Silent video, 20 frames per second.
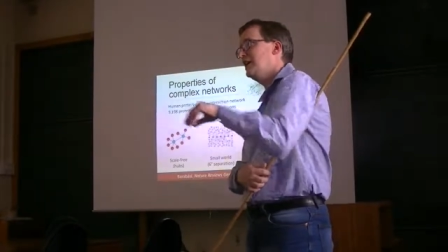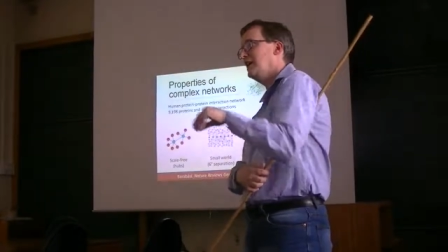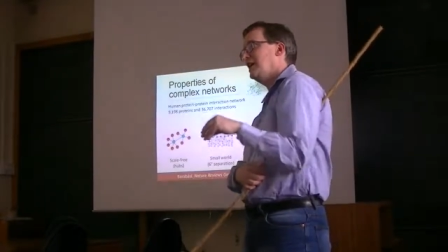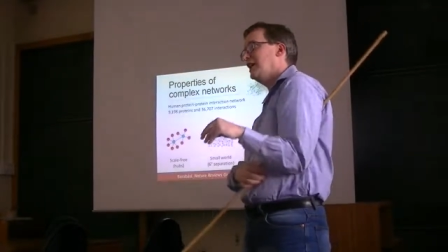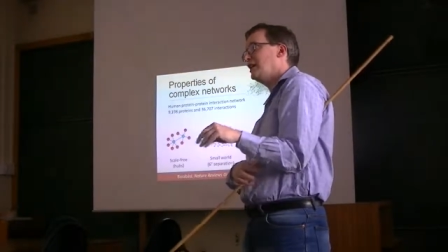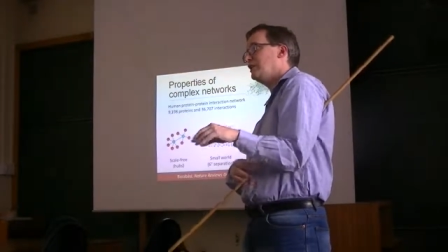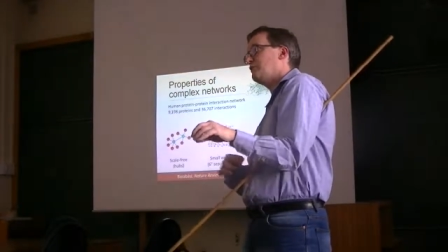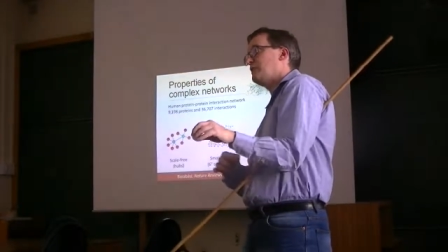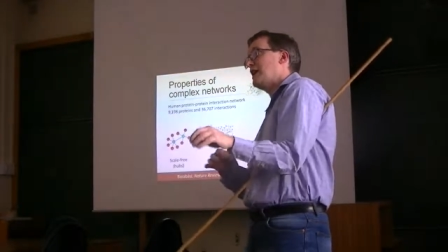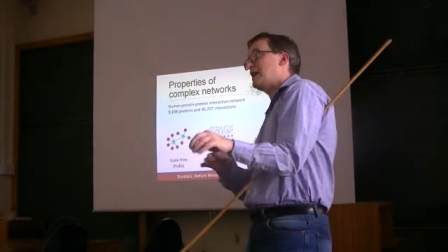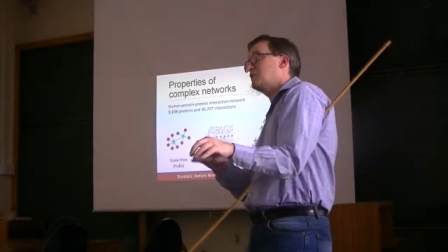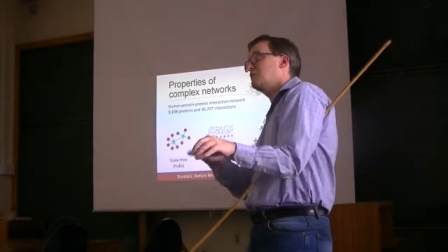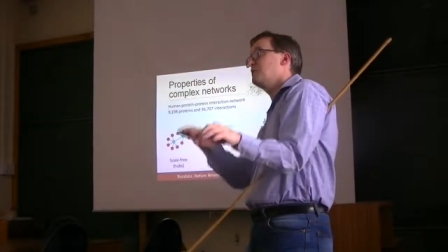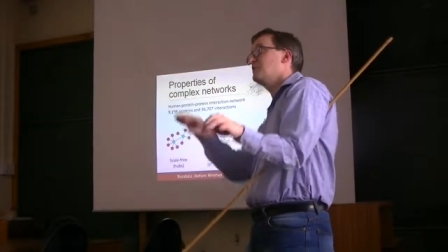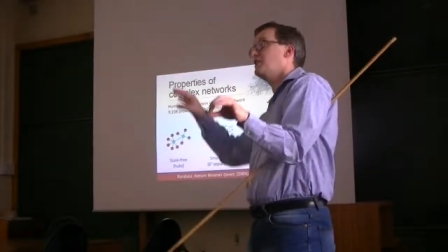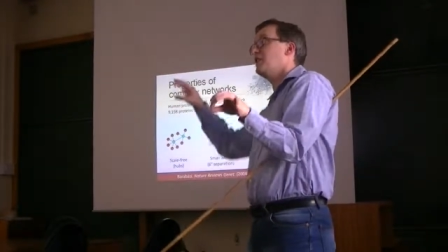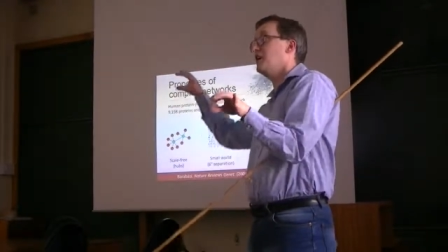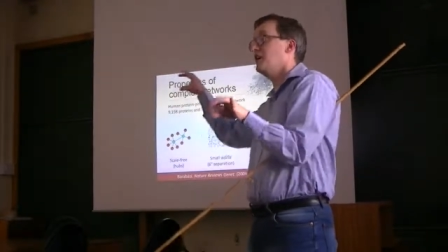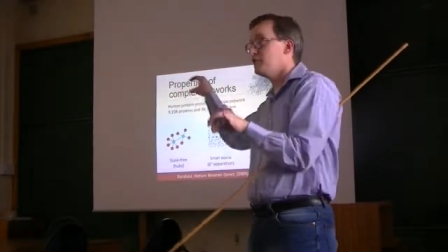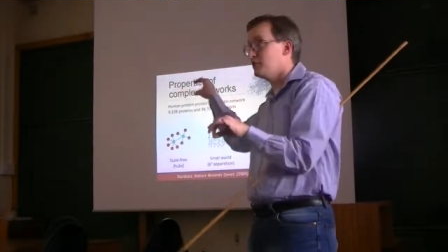interact
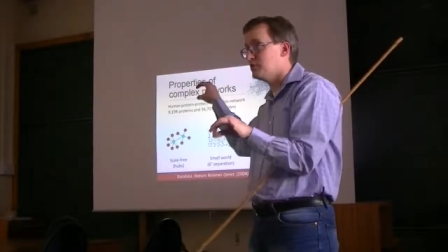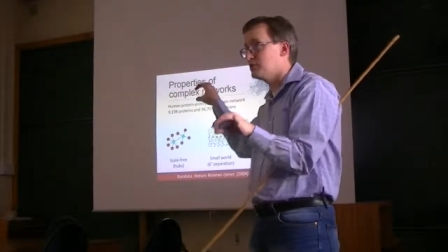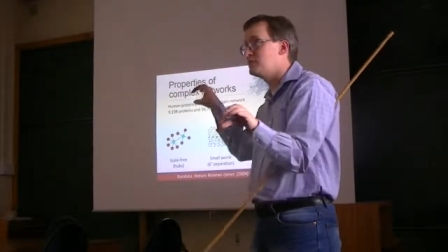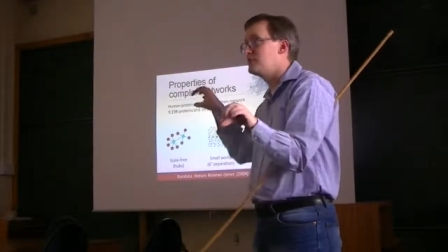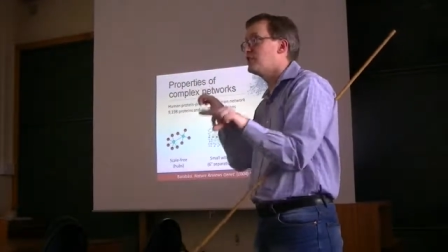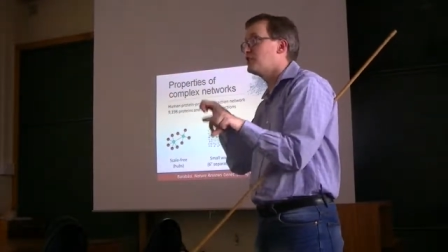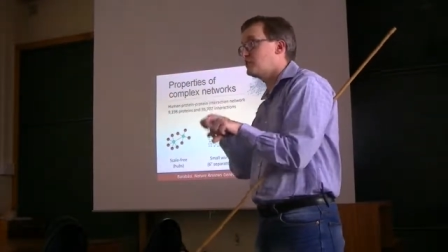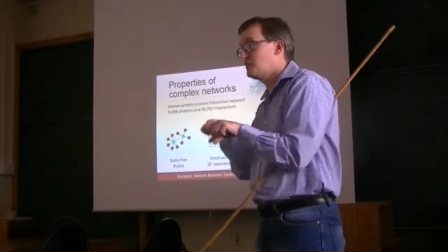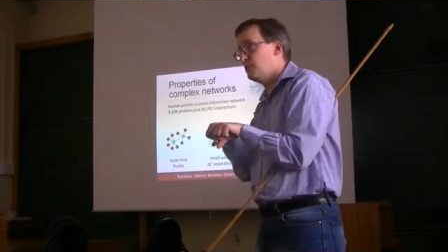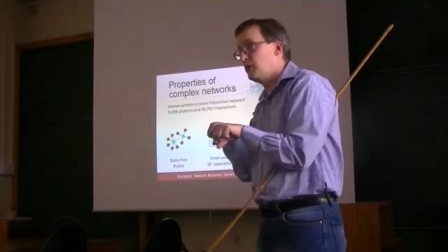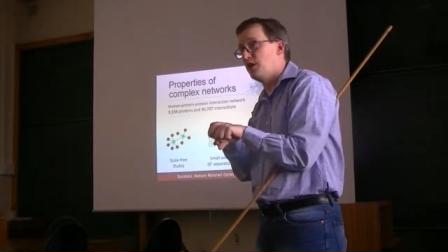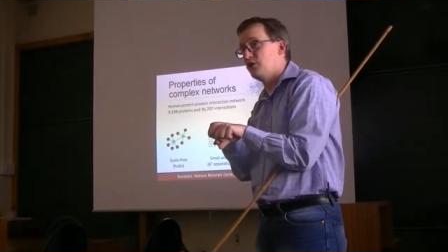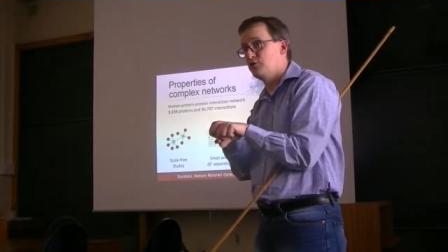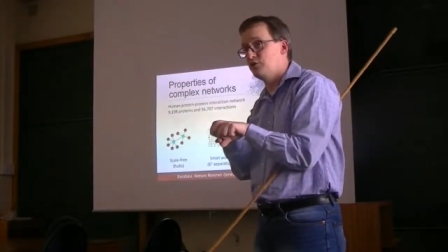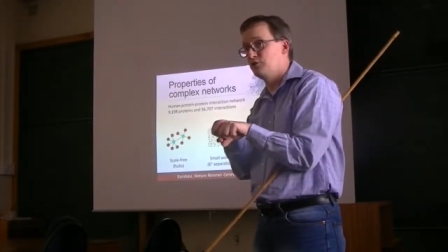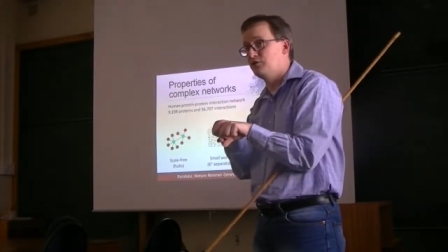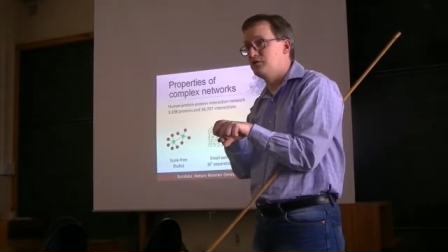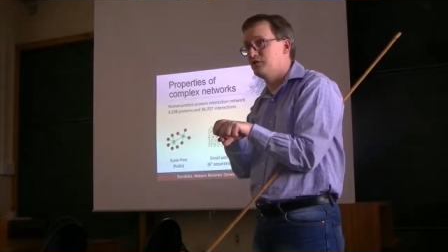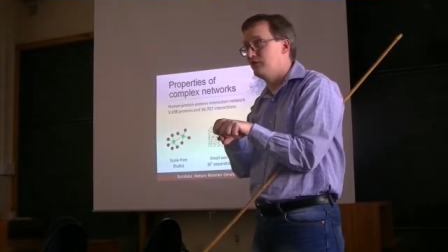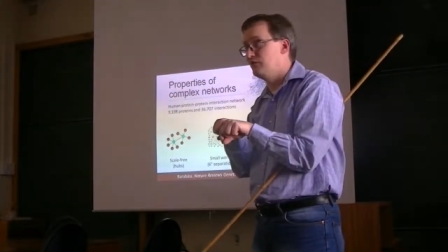with other such
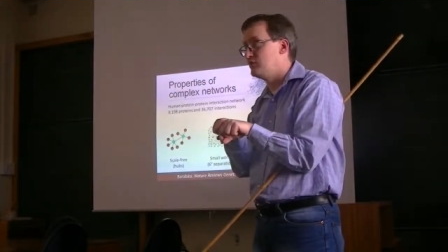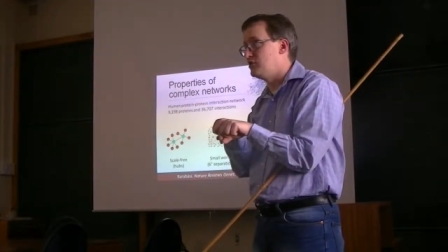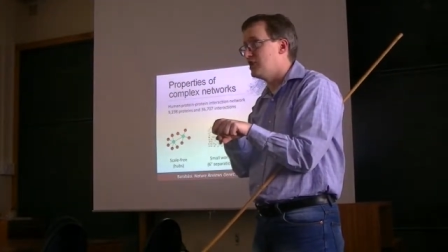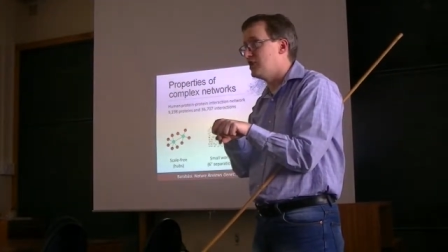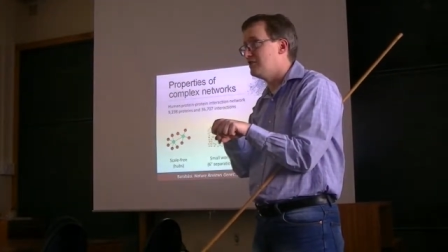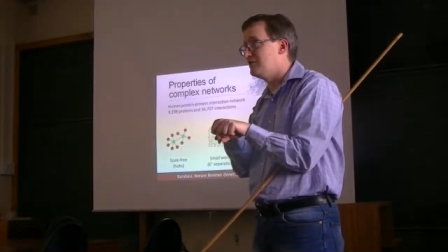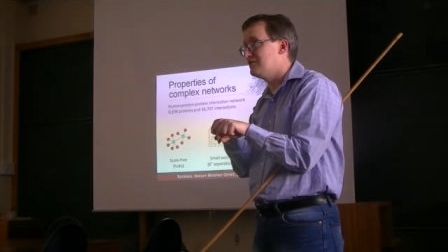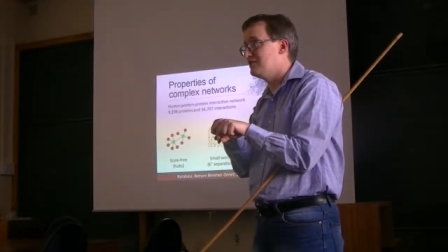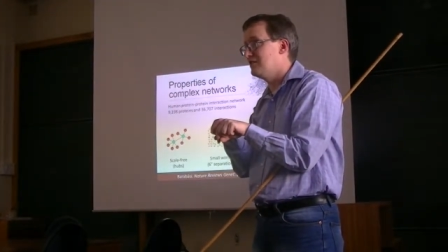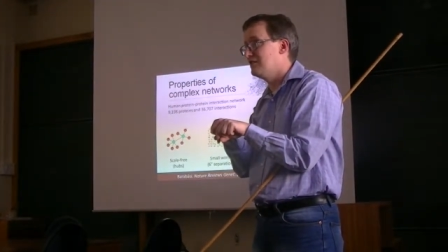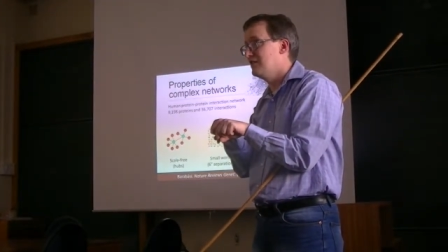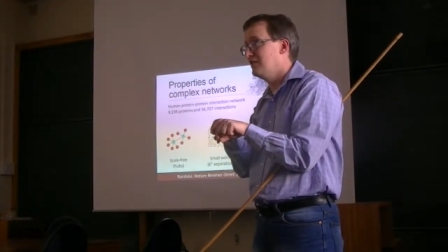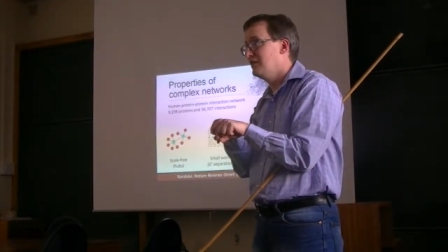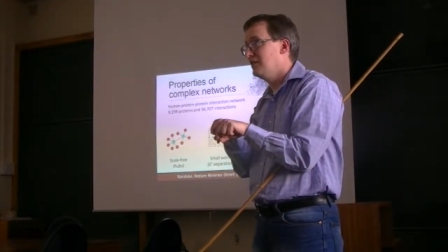modules of genes.